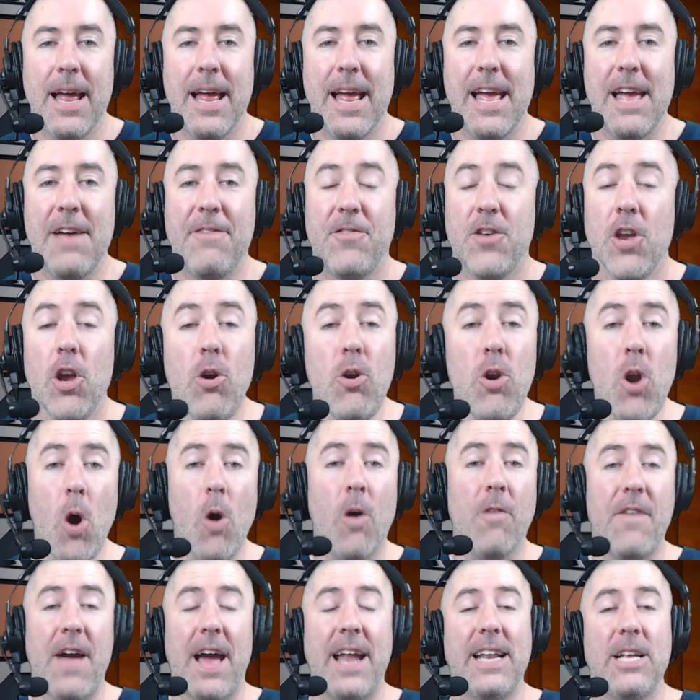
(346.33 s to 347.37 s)
If you know
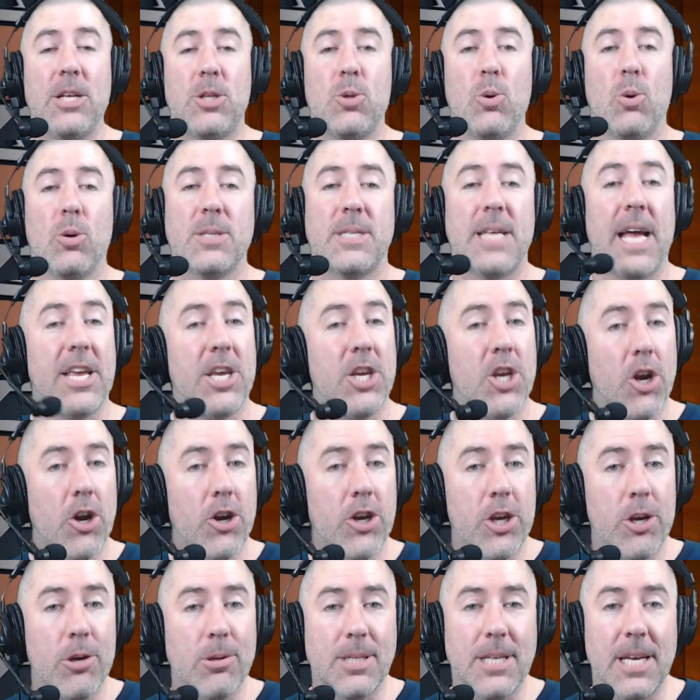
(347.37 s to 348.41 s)
of any tools that you're
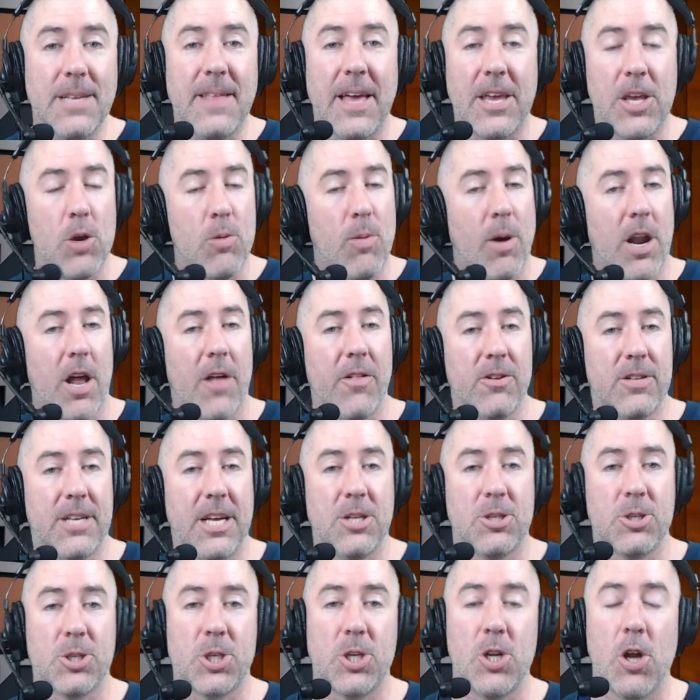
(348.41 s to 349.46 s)
using that you want other
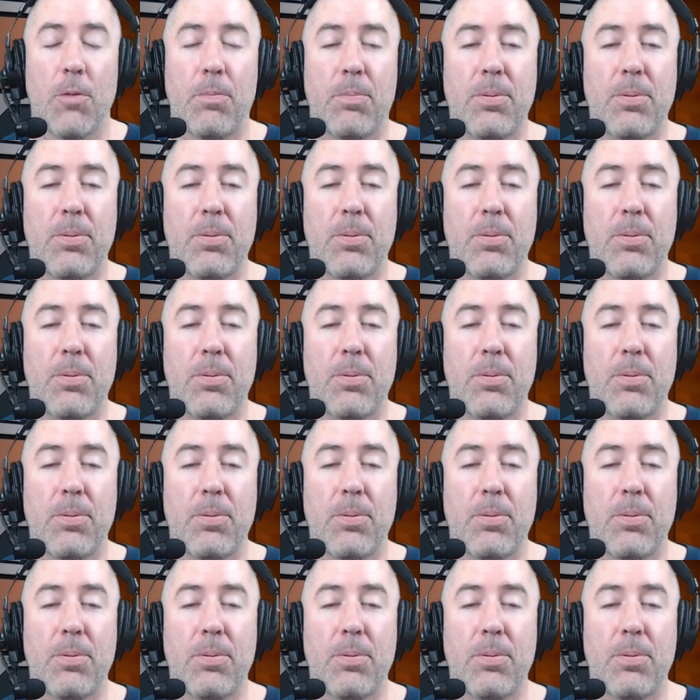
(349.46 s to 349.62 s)
teachers to know,